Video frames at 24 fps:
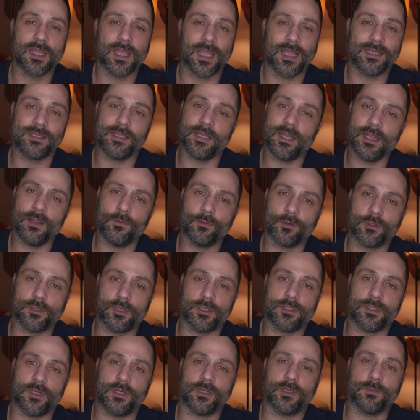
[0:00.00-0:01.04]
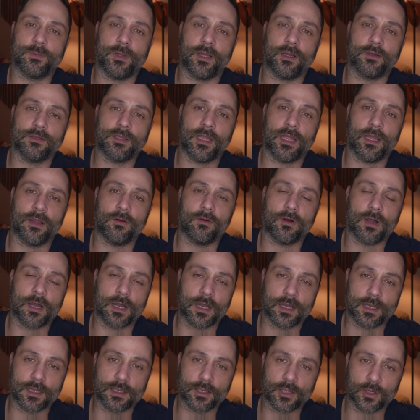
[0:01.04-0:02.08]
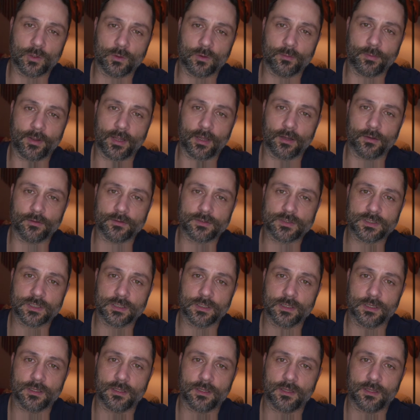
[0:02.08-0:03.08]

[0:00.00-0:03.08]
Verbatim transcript: And today I wanted to talk about how I go about